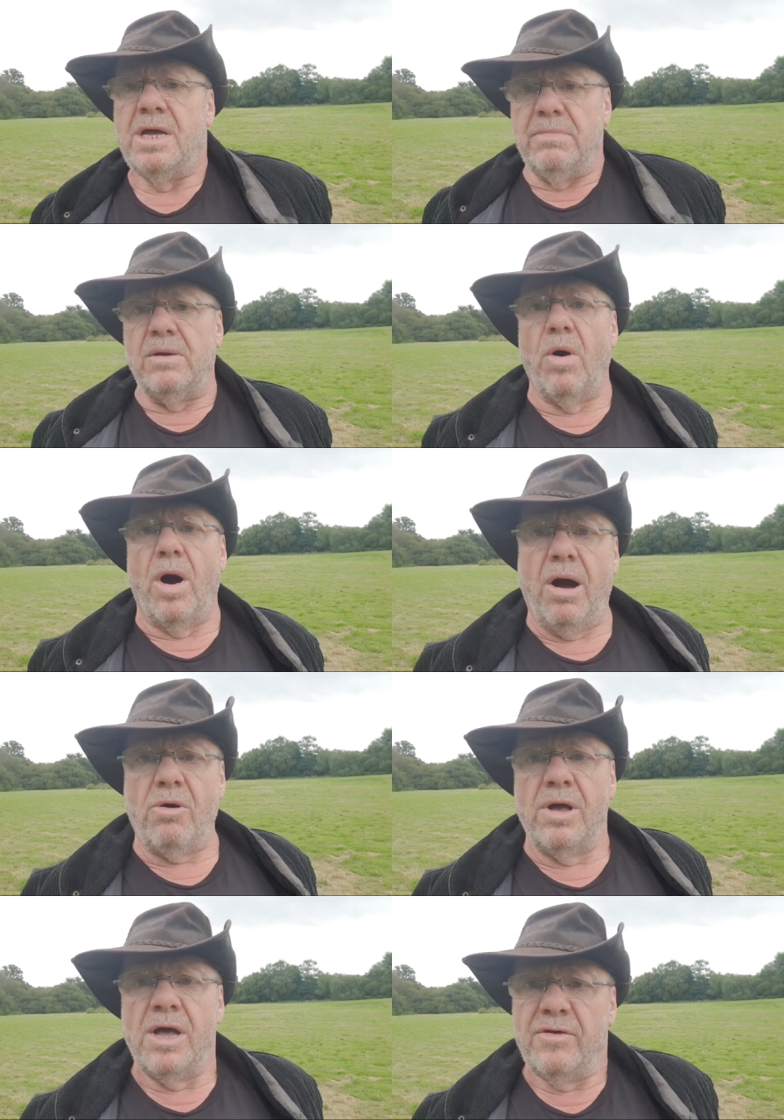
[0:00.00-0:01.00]

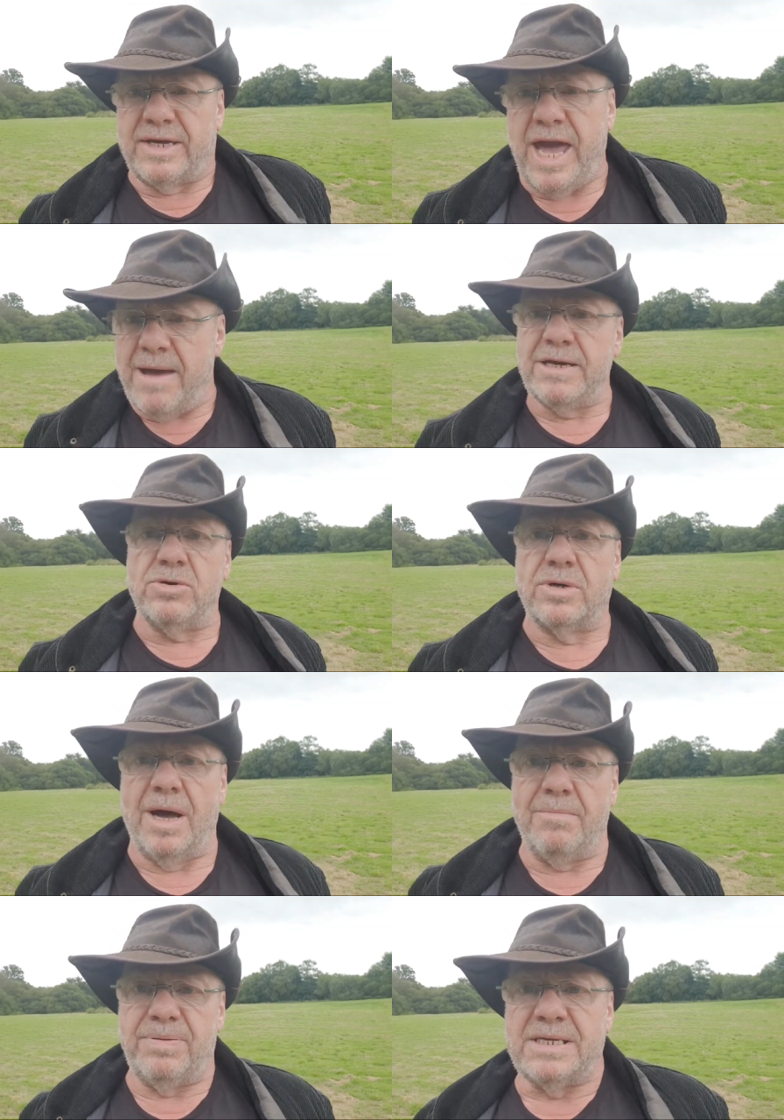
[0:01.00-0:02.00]
Meanwhile, the chemical
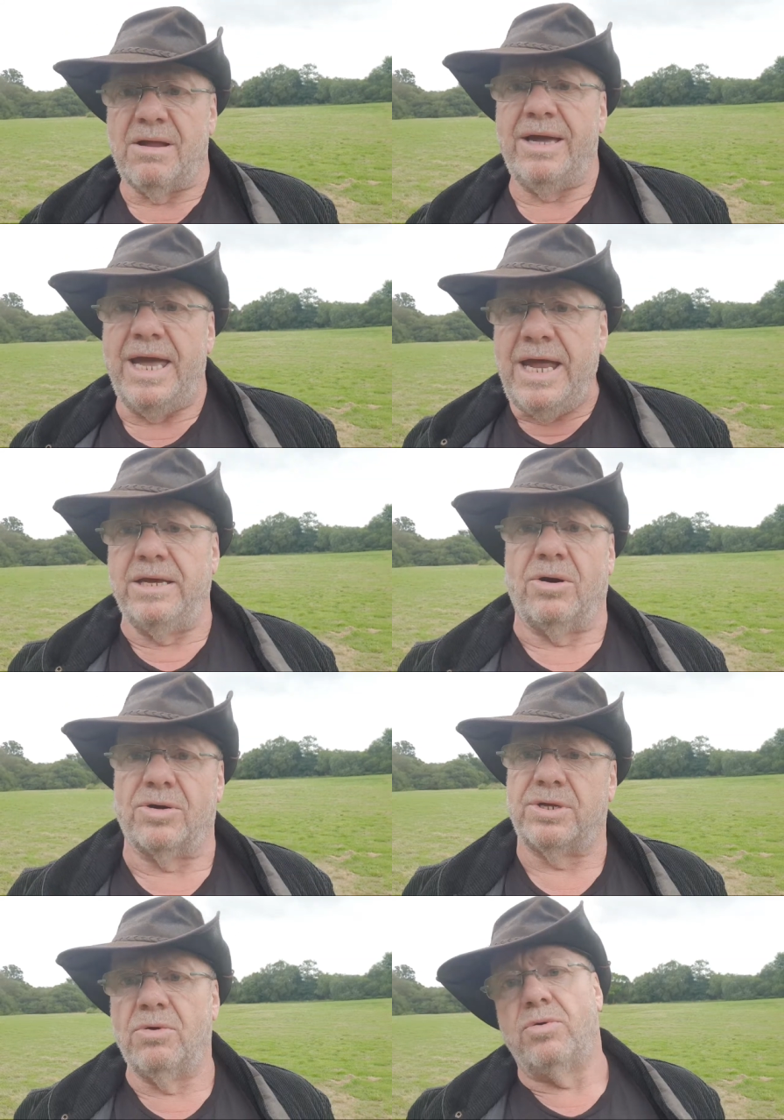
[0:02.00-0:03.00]
companies like
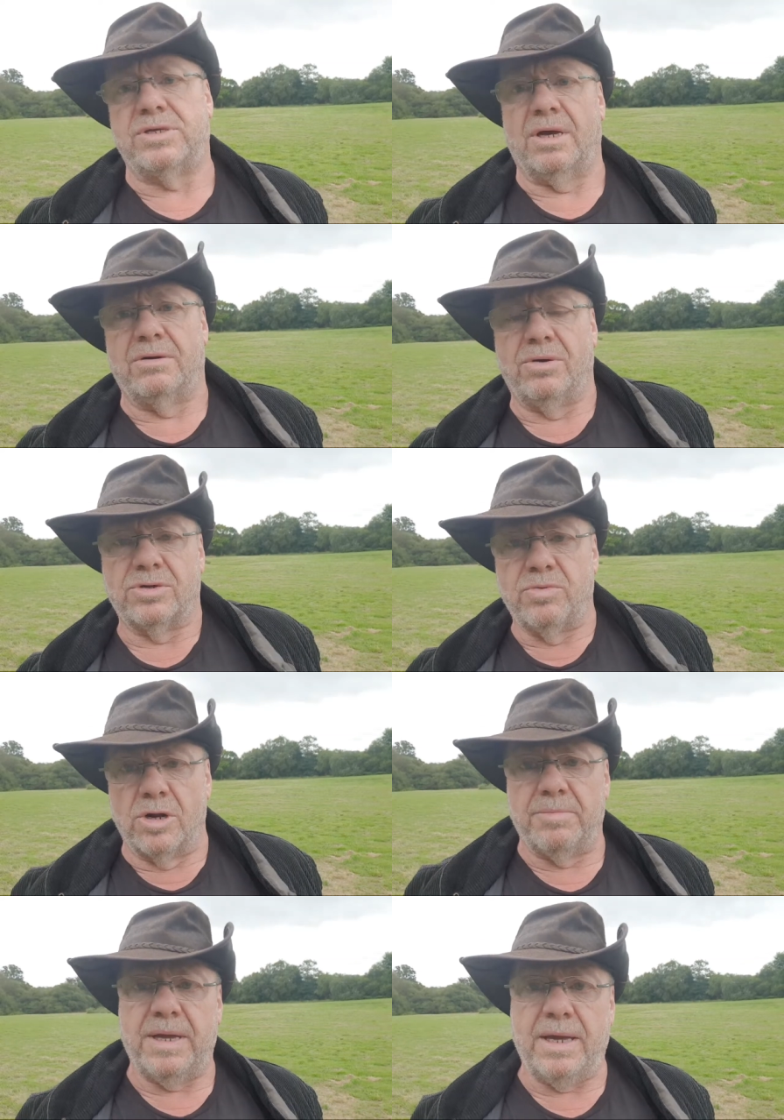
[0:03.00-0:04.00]
INEOS, who also, of
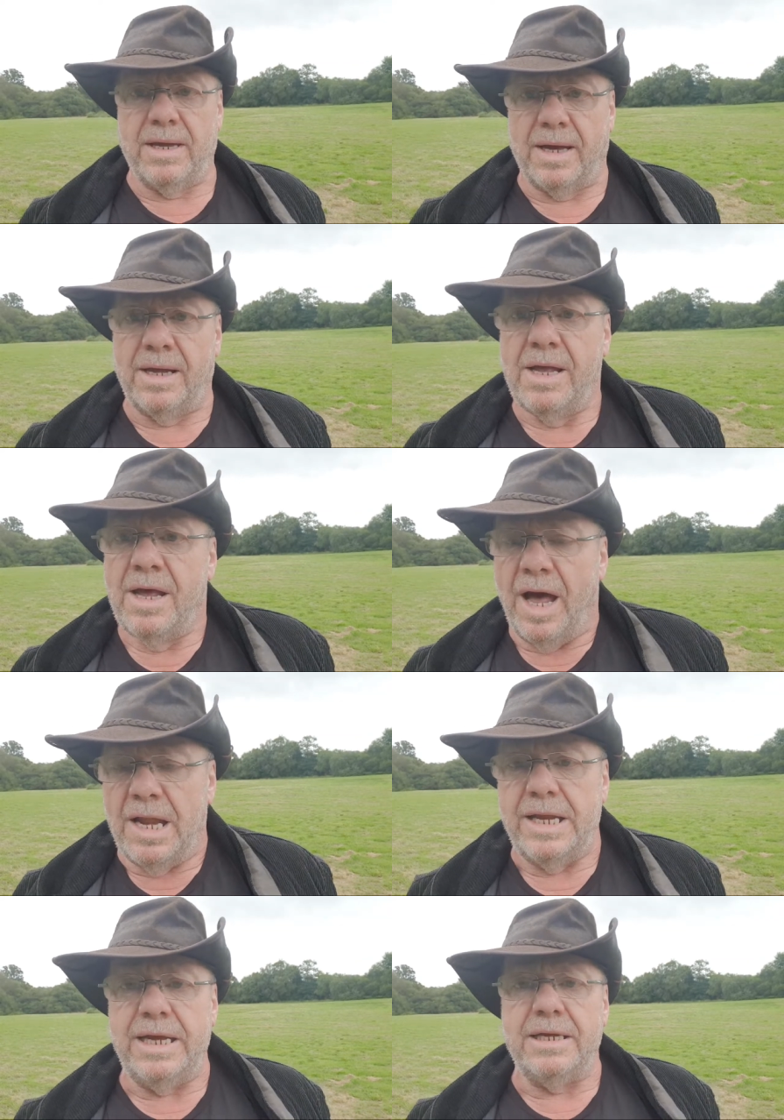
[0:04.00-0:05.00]
course, want to be a
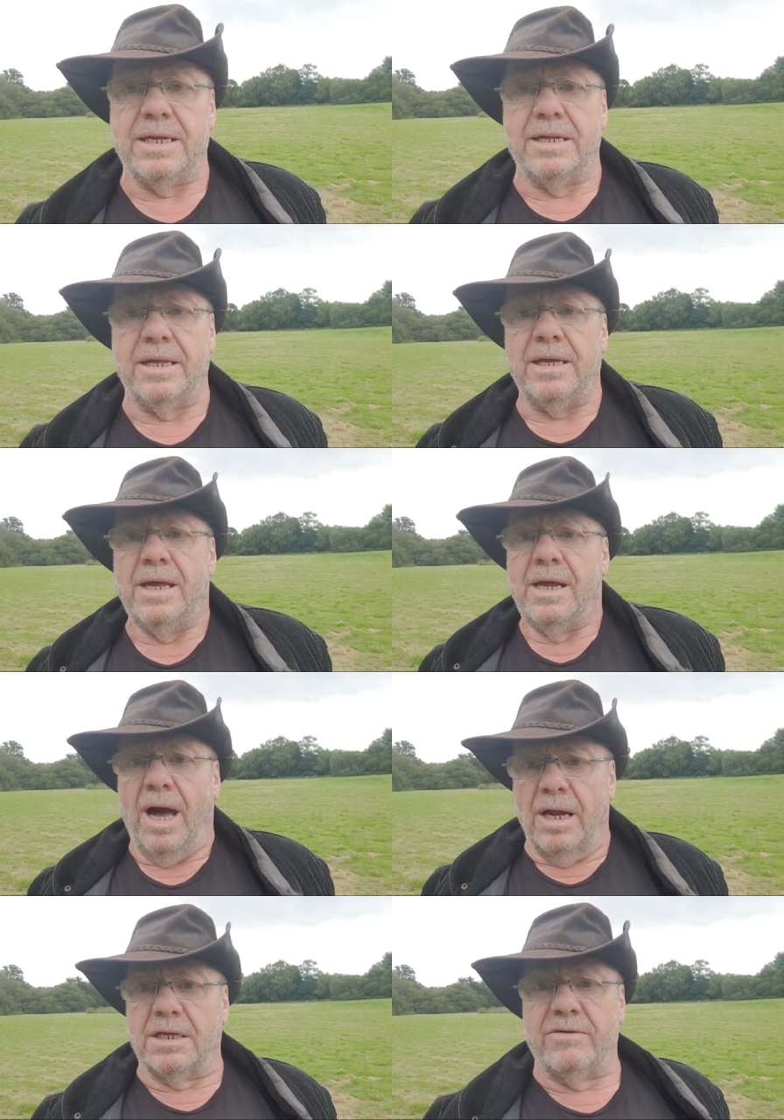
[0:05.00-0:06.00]
lead in the
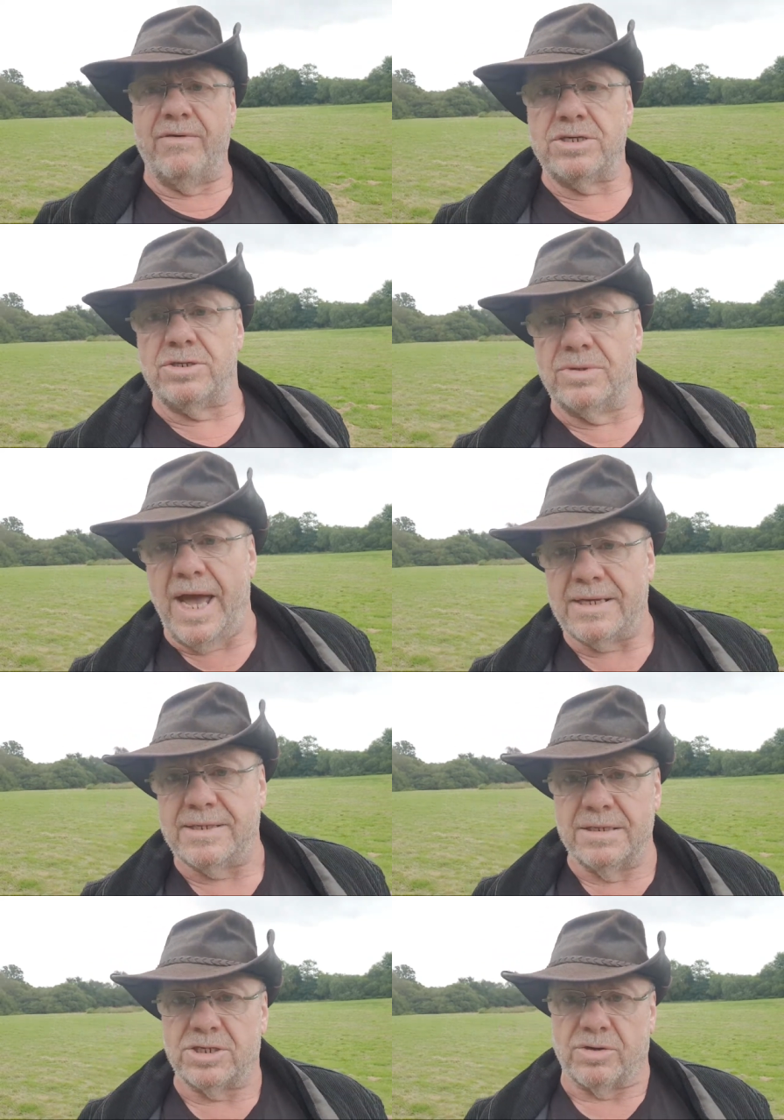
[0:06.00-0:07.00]
unconventional
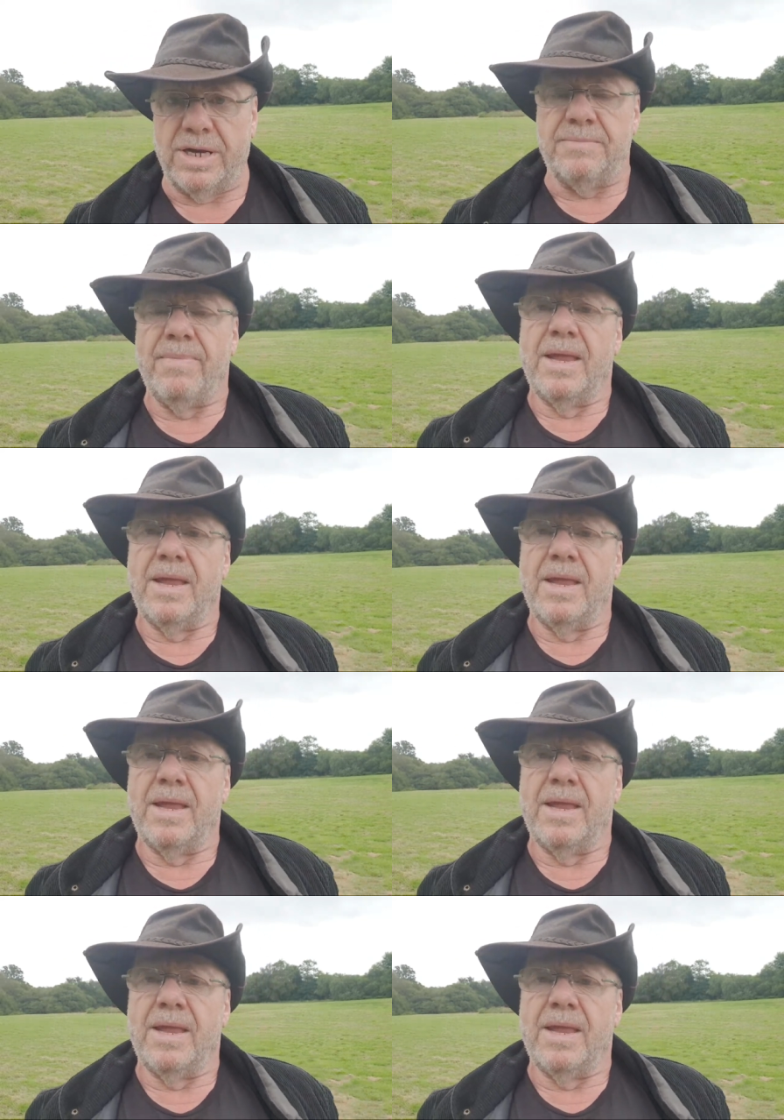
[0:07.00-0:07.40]
gas industry,